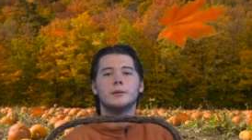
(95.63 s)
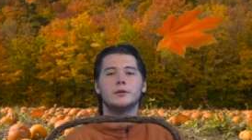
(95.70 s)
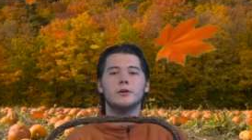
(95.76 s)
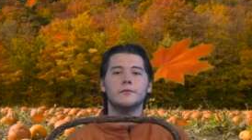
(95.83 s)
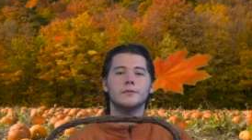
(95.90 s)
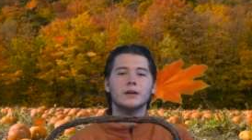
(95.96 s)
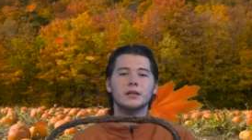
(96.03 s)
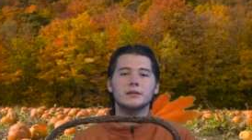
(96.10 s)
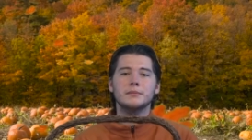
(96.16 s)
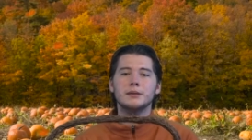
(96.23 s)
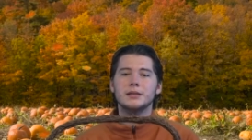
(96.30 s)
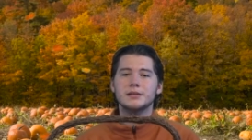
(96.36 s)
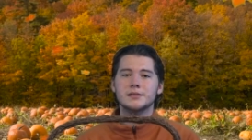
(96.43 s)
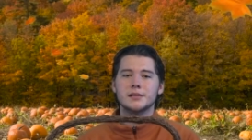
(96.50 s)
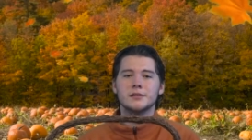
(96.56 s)
Don't forget the
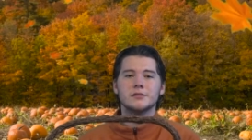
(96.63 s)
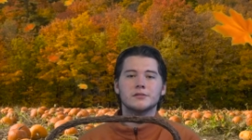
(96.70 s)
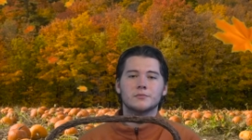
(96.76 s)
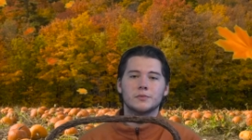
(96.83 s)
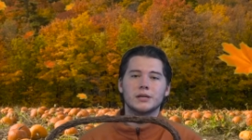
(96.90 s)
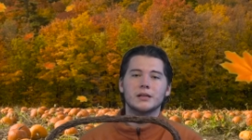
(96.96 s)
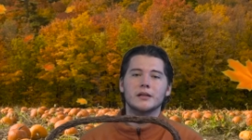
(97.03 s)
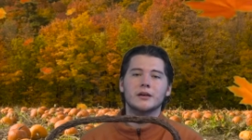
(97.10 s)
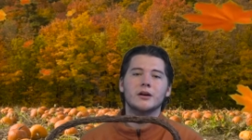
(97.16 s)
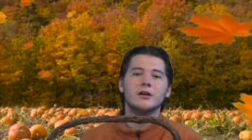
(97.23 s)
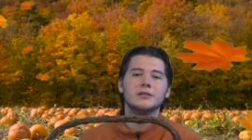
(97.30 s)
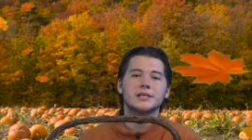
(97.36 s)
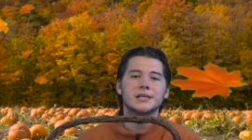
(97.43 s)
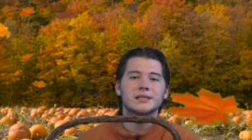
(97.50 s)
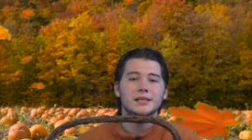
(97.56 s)
Media Center's weekly
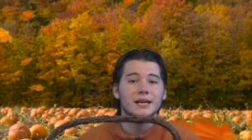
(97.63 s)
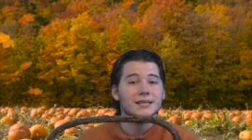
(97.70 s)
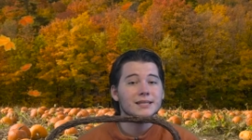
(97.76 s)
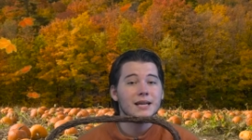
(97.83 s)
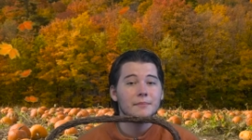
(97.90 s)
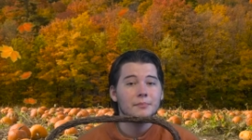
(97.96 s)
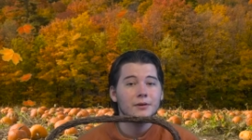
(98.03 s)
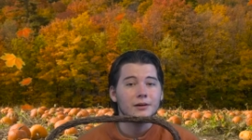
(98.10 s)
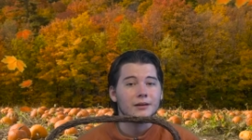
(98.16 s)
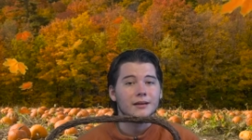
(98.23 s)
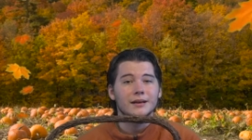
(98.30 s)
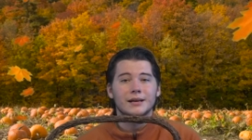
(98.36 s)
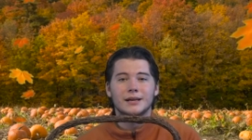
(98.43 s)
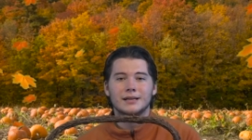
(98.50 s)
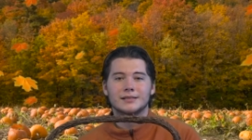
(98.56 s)
contest, Guess That Book.
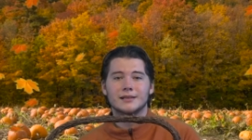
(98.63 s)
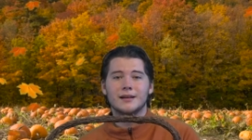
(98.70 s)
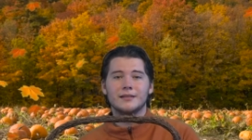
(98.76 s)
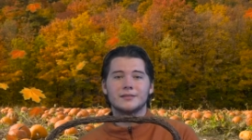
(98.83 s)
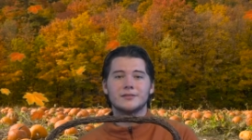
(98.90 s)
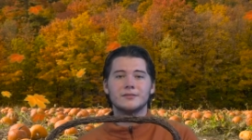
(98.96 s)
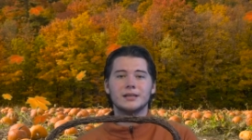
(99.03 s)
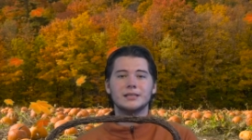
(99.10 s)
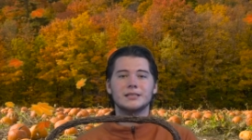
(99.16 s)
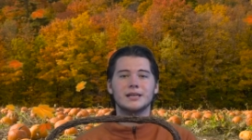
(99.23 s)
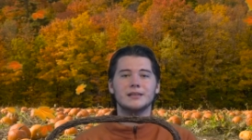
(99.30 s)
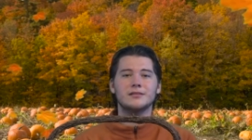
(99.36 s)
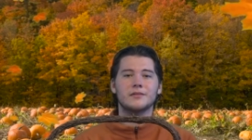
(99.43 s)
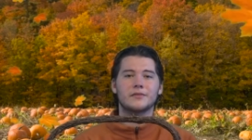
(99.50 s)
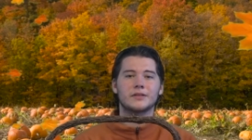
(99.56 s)
It is not too late to
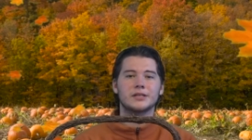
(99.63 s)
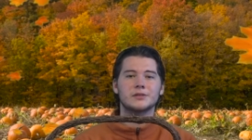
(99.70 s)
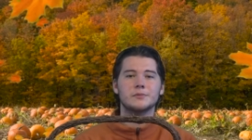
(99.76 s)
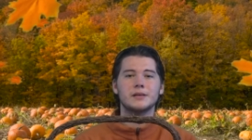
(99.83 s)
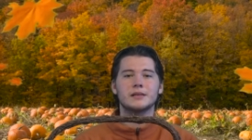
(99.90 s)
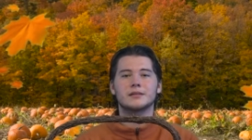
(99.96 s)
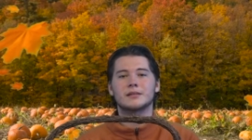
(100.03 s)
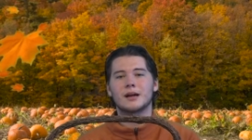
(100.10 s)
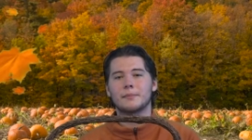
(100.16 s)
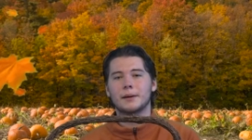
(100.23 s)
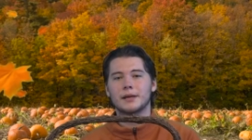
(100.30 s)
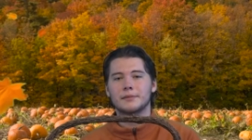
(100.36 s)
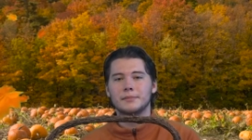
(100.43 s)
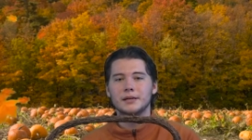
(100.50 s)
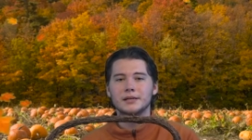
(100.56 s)
enter for this week. Stop
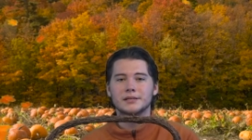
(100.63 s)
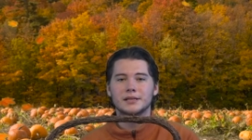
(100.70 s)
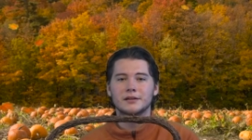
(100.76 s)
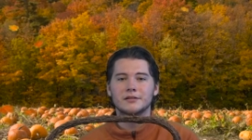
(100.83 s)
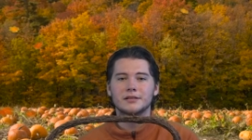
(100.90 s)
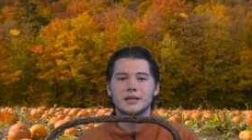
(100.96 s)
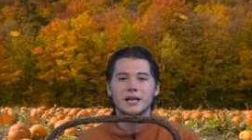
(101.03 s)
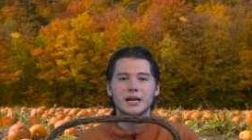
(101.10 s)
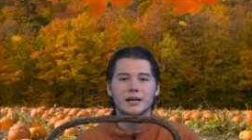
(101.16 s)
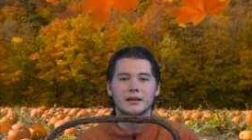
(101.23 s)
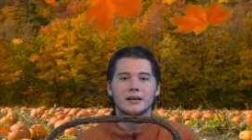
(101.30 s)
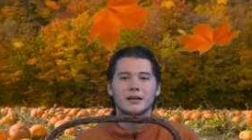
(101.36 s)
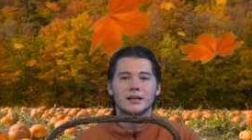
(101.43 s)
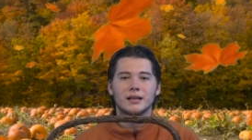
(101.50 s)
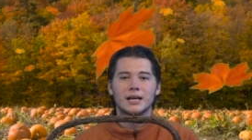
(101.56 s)
by the Media Center today.
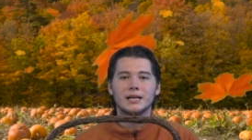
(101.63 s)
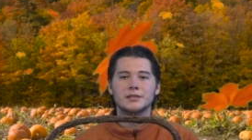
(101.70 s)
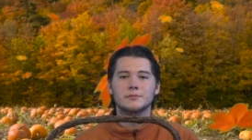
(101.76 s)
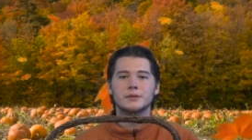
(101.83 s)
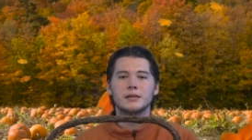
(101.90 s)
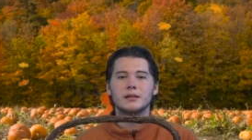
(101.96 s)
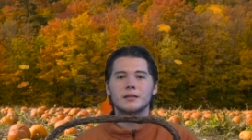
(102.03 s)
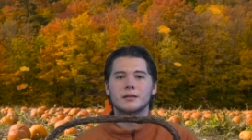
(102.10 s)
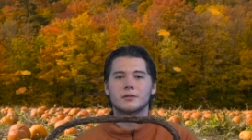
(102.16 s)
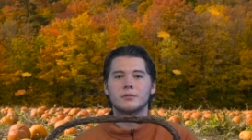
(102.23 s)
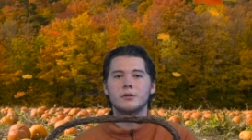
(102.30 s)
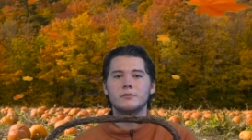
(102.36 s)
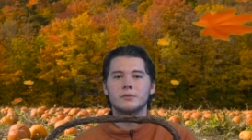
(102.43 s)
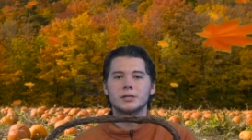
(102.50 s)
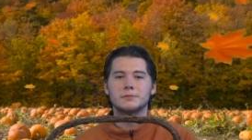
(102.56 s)
Last week, the
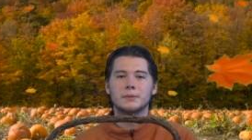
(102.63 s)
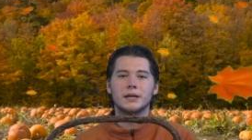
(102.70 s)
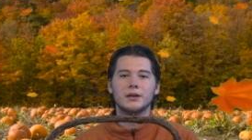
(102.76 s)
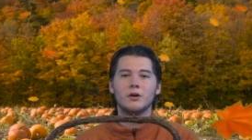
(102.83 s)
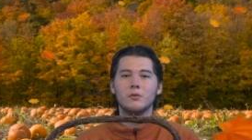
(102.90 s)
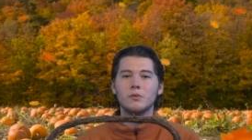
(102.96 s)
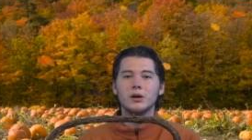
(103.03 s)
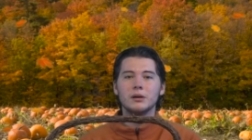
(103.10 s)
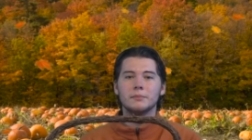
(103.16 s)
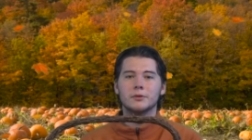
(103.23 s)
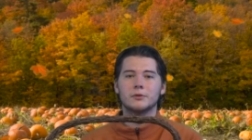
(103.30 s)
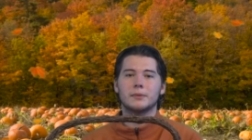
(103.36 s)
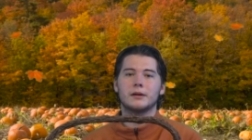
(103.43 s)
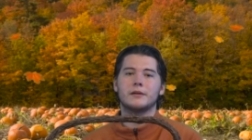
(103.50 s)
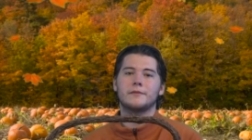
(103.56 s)
quote was, But I don't want a
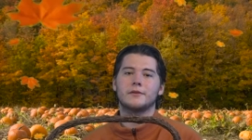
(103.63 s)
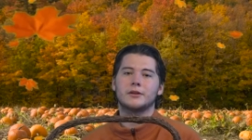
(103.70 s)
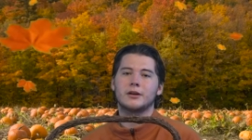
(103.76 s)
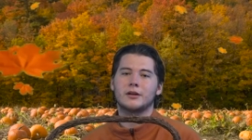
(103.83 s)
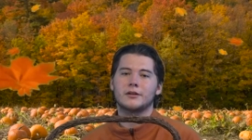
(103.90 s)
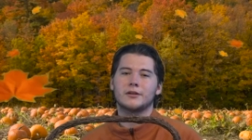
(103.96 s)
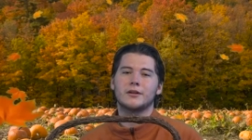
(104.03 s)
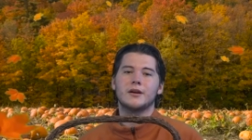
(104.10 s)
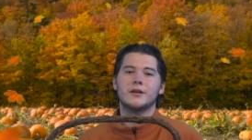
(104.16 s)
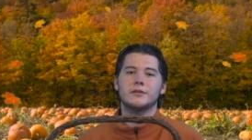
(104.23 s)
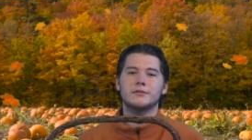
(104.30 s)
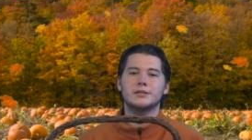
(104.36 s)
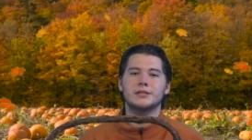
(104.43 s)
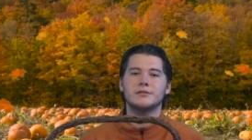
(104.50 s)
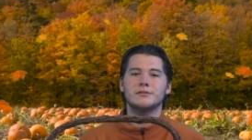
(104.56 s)
blueberry for a dollar.
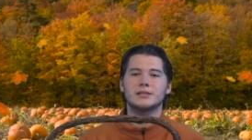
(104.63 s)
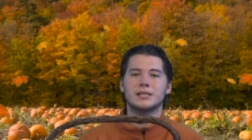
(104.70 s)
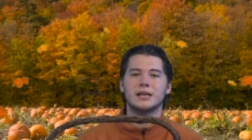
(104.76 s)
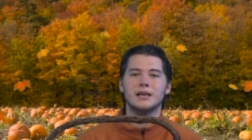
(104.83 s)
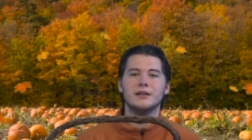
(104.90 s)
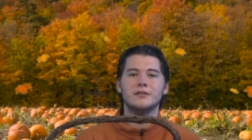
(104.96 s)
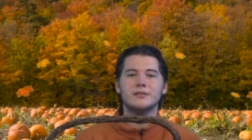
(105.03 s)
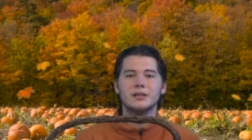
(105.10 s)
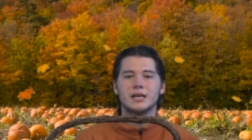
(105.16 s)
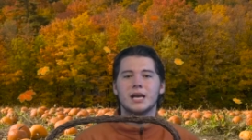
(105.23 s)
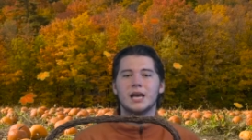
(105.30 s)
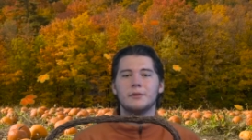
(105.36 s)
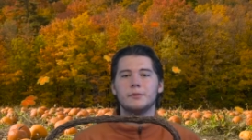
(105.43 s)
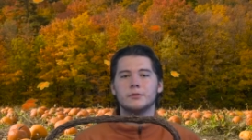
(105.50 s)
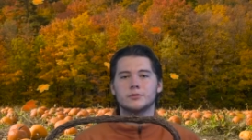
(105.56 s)
Three students entered,
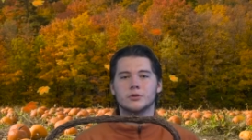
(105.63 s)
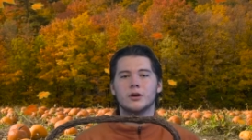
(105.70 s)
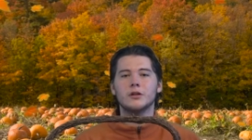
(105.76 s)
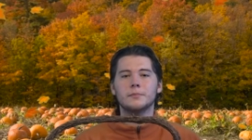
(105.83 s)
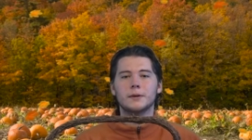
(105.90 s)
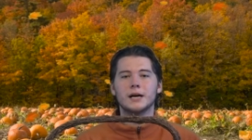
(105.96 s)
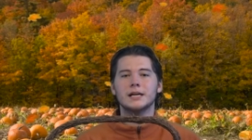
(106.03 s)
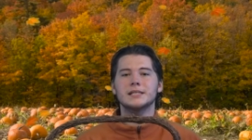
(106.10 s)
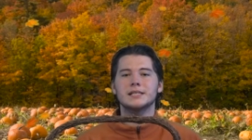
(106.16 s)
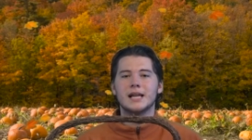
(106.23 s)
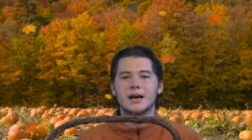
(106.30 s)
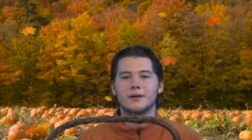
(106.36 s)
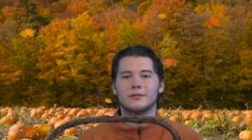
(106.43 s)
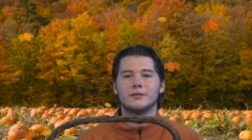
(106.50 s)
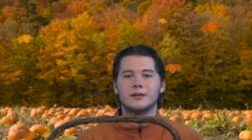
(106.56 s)
and we will draw the prize
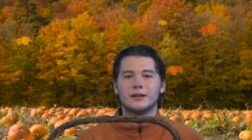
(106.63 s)
now.